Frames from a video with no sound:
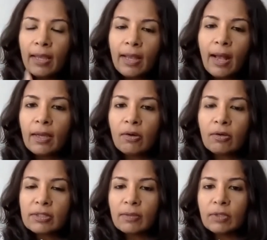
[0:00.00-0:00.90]
AI
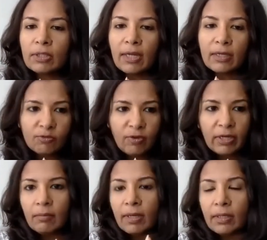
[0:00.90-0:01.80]
on something that is
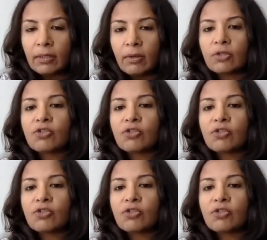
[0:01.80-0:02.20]
fundamentally not